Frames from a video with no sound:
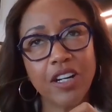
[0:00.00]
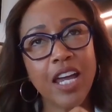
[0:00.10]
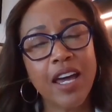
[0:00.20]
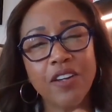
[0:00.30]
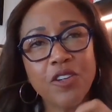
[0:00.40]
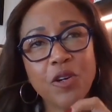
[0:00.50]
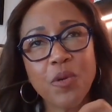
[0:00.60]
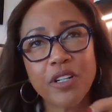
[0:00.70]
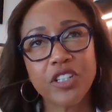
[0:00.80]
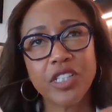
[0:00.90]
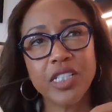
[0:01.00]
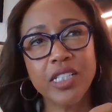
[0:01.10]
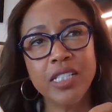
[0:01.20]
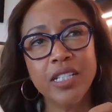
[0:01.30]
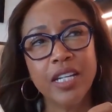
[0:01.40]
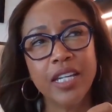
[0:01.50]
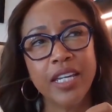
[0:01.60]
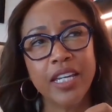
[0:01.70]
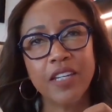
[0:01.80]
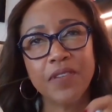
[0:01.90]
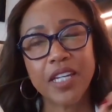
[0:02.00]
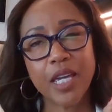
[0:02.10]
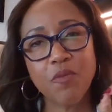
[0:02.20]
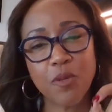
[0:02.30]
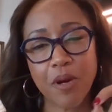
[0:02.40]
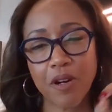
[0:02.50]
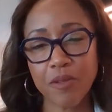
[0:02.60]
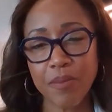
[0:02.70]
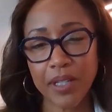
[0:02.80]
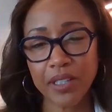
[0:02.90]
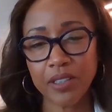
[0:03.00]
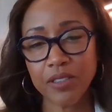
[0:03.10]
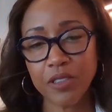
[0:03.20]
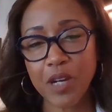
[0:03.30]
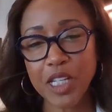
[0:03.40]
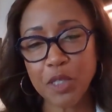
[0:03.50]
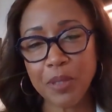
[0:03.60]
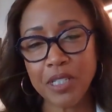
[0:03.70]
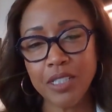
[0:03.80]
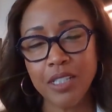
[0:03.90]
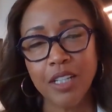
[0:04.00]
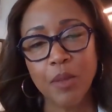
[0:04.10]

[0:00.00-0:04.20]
And I don't know if it came from her mother, the recipe,